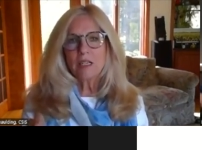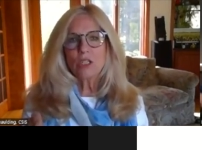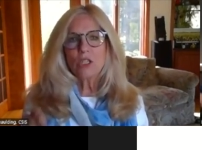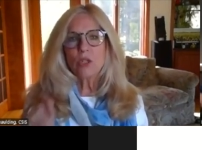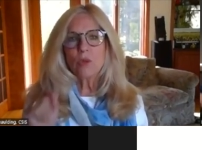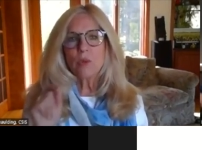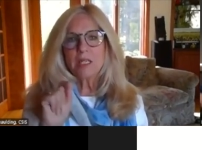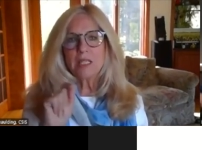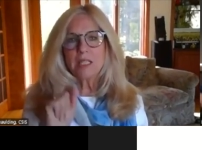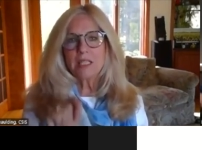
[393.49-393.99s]

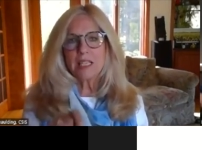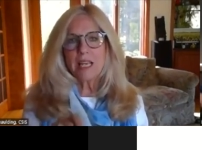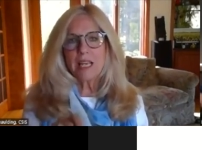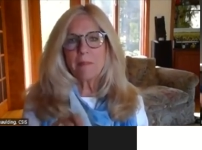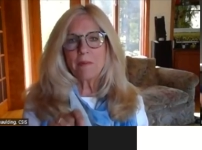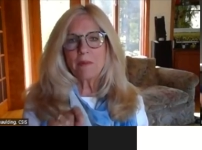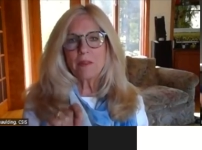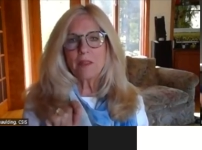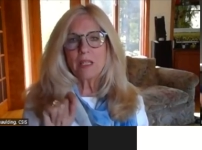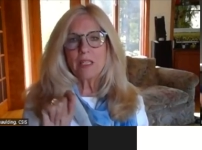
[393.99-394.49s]
to
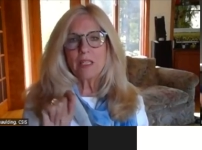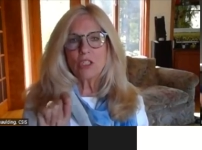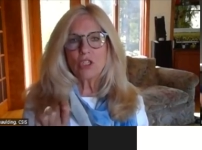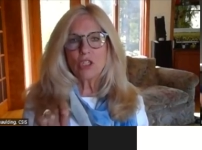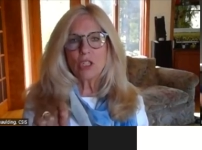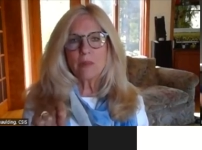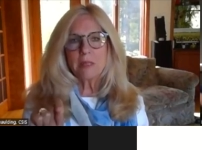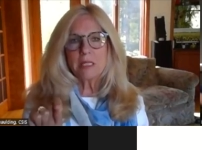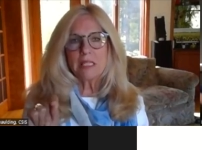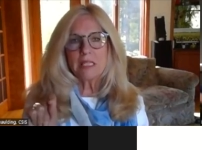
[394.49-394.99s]
accept the
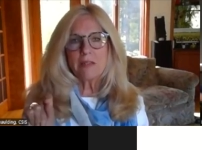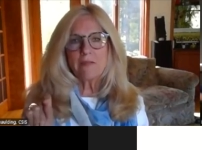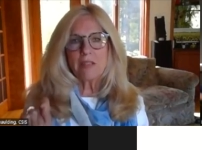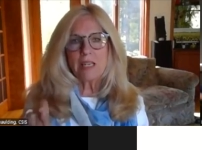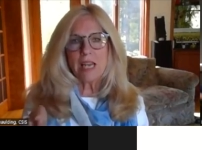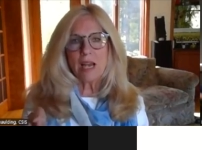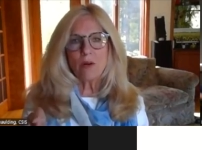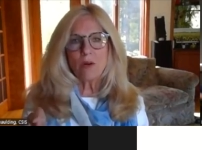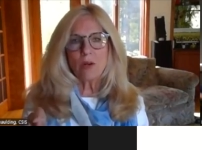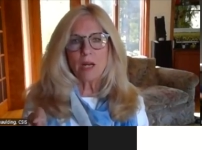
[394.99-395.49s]
legitimacy of
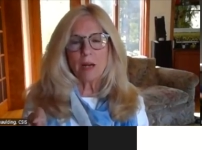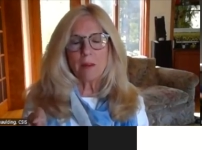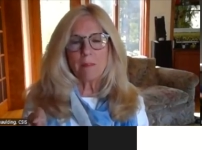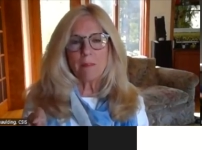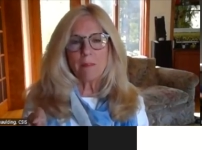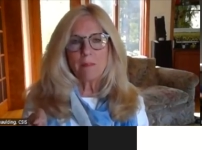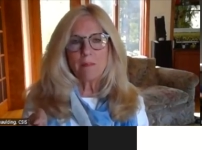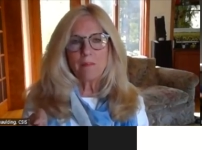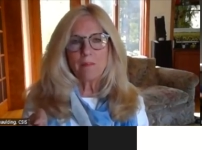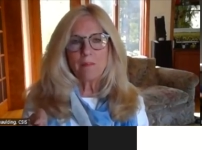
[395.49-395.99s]
the outcome?